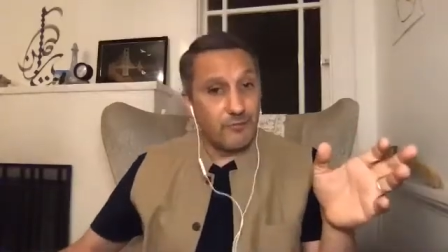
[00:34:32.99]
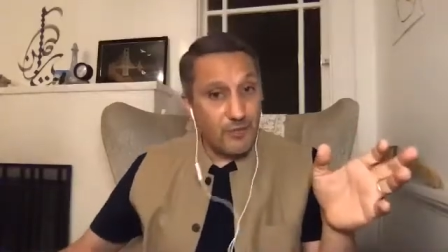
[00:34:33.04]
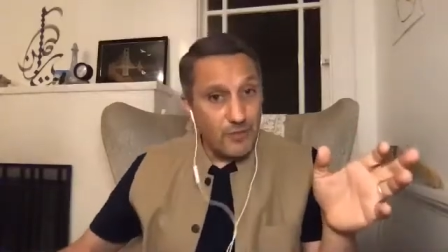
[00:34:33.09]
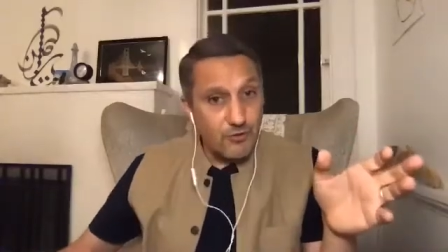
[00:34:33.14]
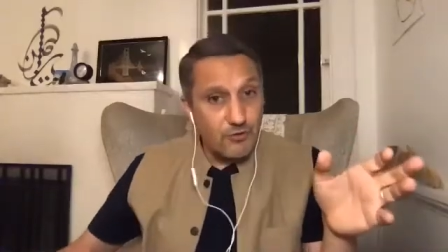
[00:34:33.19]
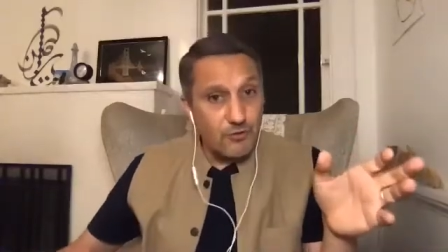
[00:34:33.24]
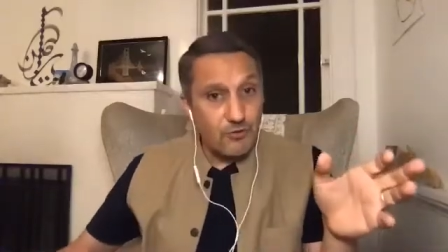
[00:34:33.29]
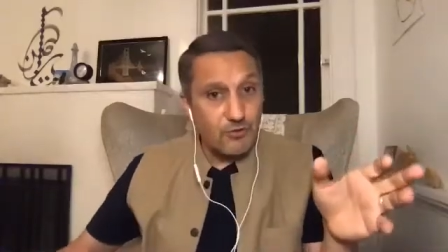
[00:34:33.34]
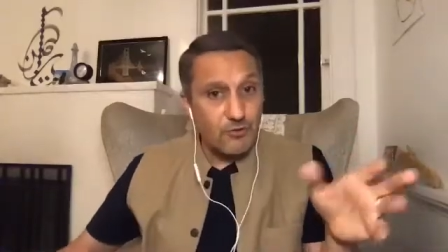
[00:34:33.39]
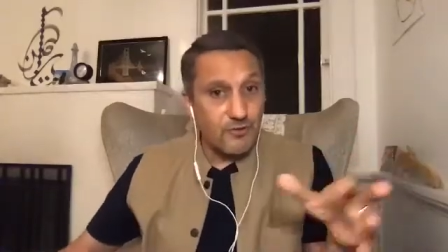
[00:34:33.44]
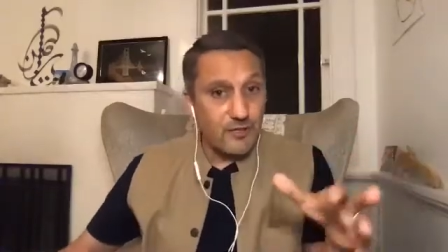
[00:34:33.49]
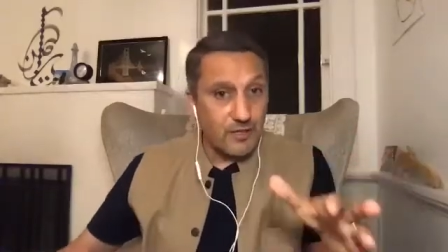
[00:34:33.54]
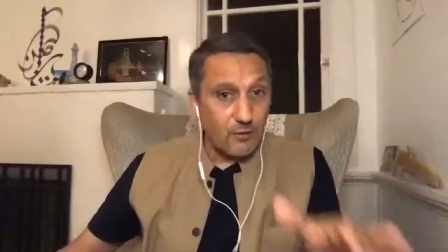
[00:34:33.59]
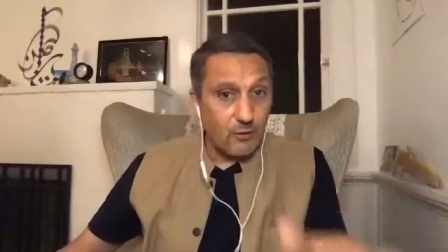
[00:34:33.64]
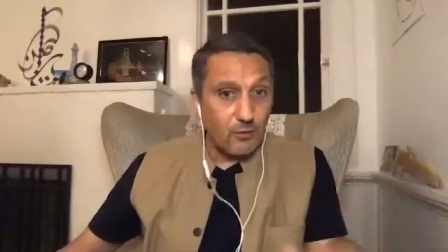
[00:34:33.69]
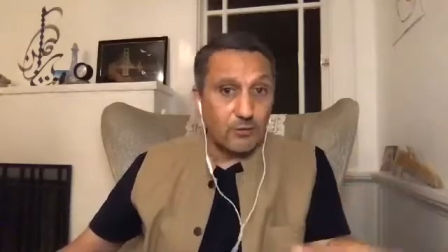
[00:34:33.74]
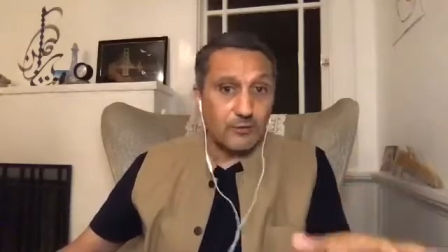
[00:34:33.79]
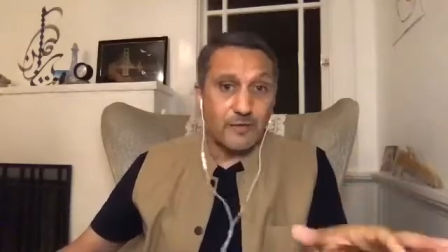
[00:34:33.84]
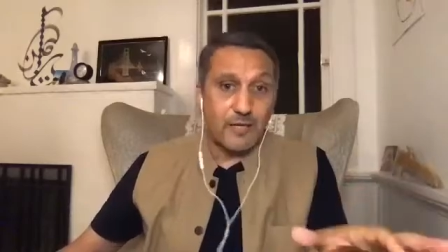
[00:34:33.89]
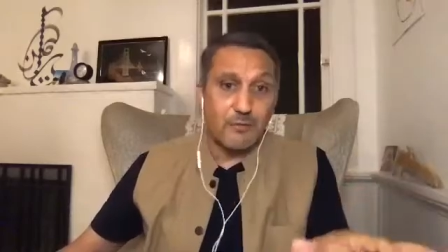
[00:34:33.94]
issues and
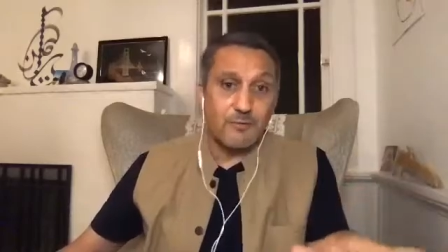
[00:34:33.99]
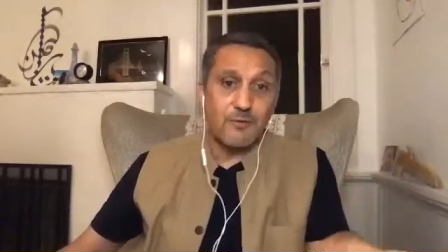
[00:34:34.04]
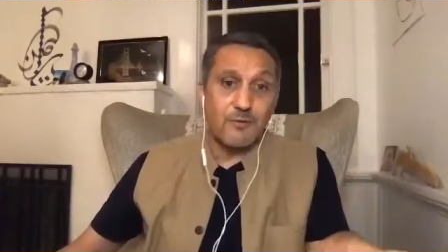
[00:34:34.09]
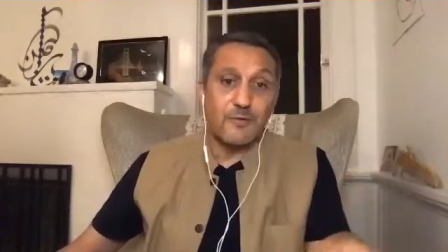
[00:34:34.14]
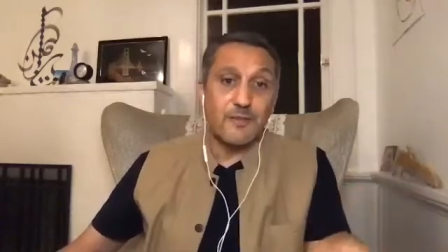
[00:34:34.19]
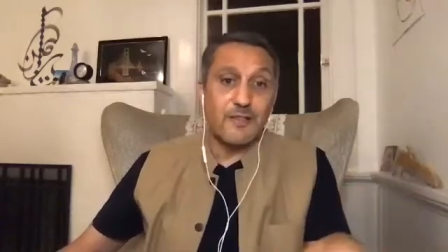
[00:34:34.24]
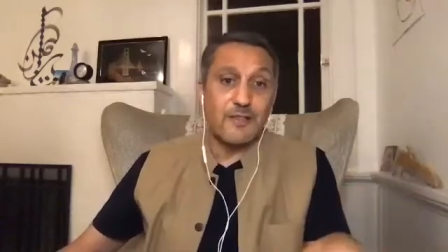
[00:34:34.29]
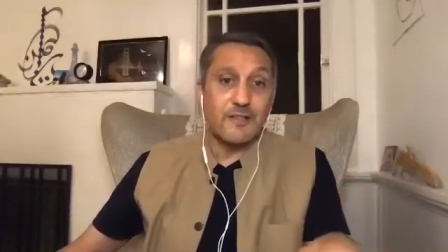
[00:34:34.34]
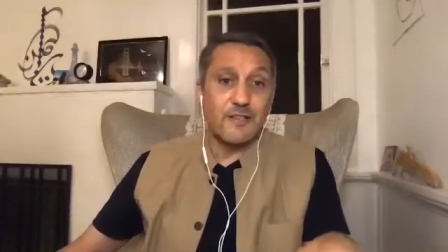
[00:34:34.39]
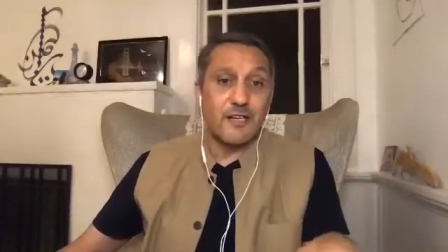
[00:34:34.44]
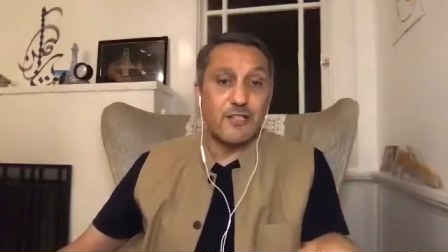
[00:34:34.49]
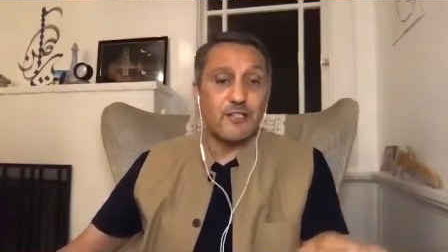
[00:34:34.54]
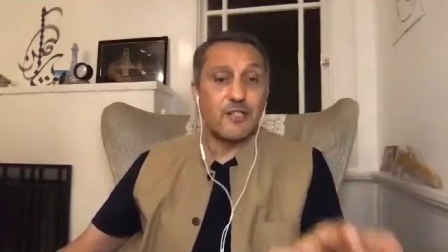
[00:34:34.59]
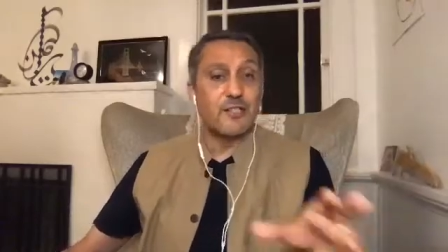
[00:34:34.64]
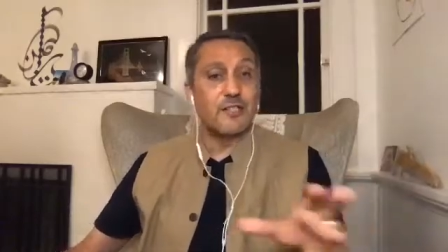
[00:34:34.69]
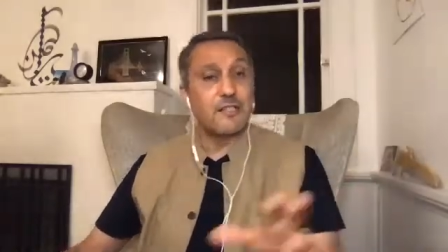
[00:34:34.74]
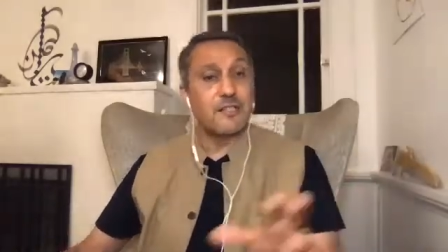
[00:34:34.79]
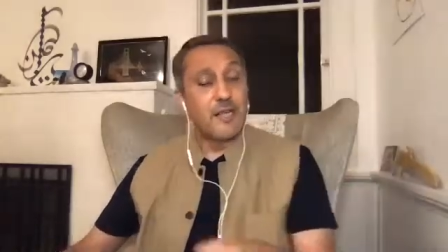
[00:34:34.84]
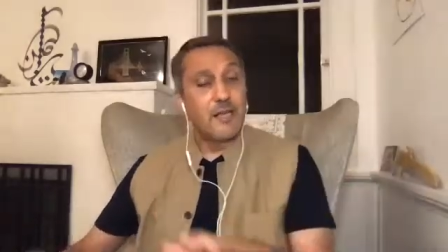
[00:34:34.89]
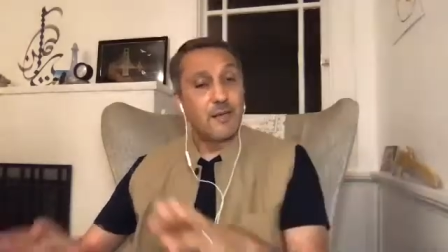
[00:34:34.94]
all types of
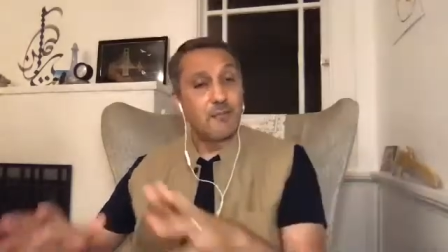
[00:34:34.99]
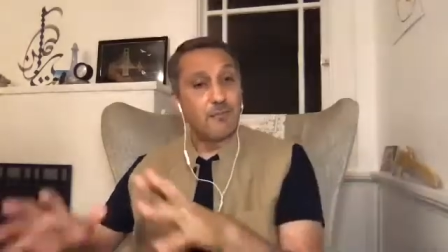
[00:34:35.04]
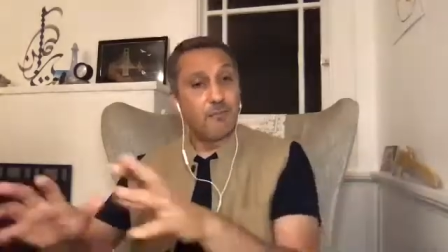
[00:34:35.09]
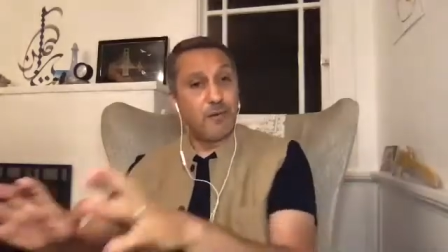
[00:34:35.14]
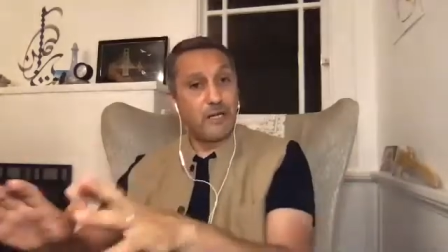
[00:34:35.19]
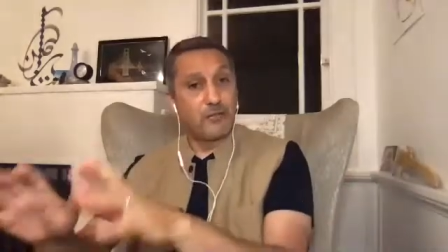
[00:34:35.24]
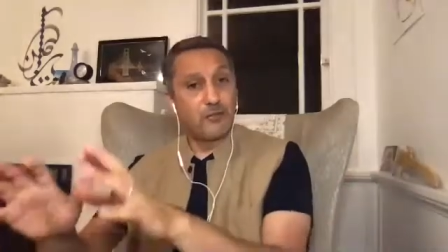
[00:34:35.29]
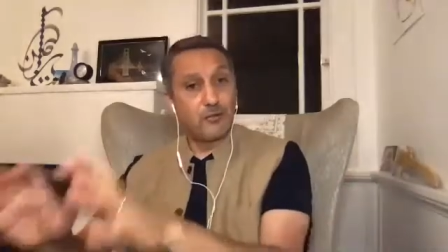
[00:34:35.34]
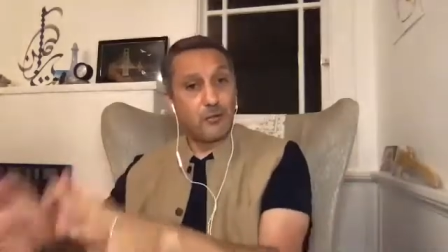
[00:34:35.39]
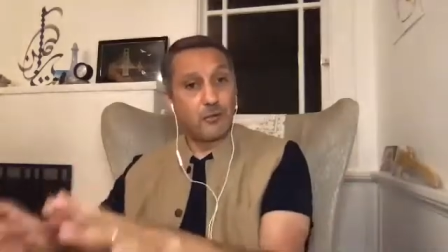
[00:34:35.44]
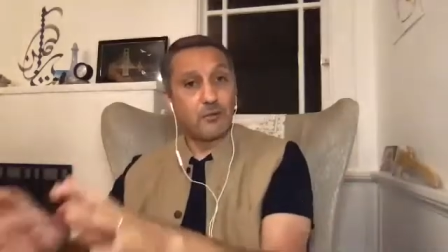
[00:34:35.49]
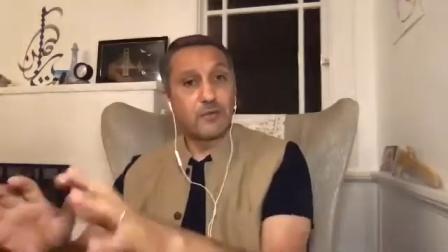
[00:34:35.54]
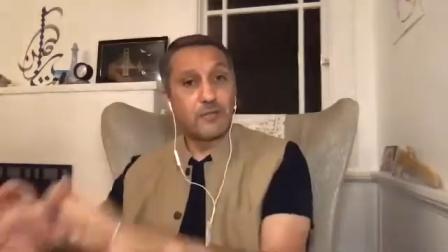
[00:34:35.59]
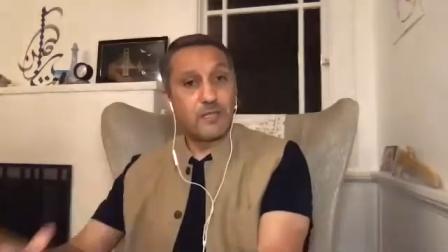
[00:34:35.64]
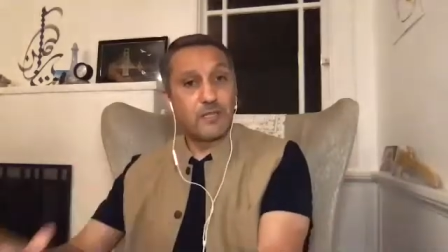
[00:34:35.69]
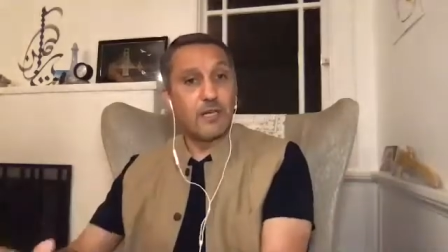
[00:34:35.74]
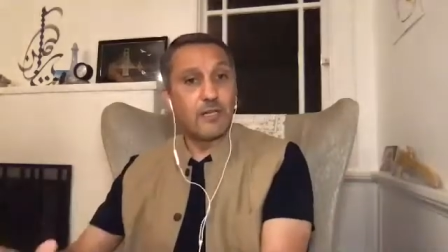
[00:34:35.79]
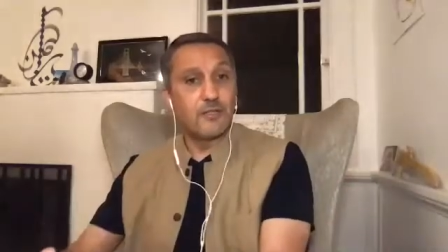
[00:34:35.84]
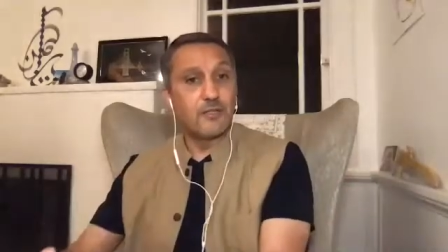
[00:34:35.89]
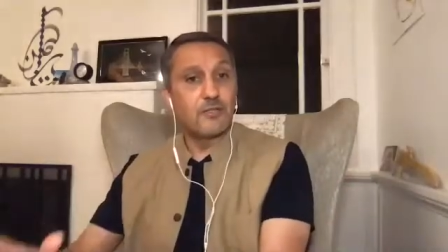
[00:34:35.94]
discussions, but don't
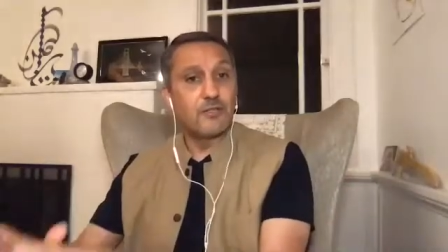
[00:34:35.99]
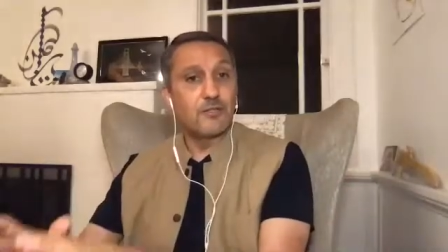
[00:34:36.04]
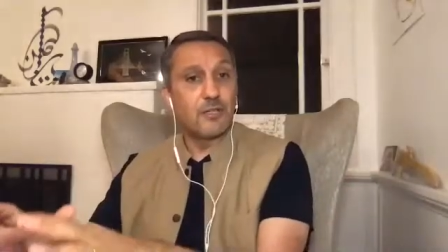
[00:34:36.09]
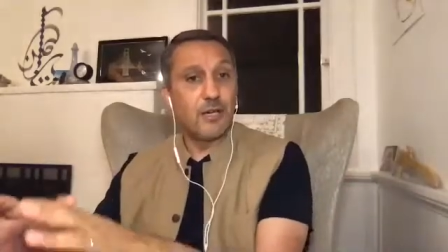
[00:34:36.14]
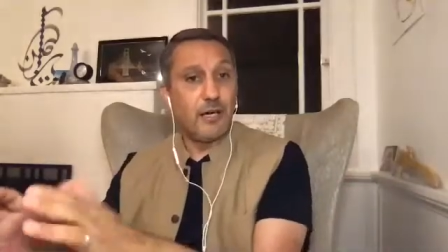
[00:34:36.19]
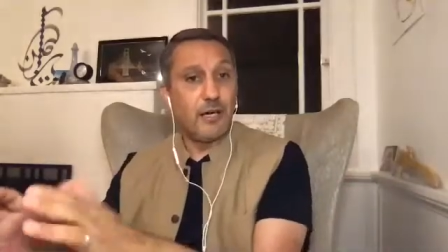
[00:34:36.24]
touch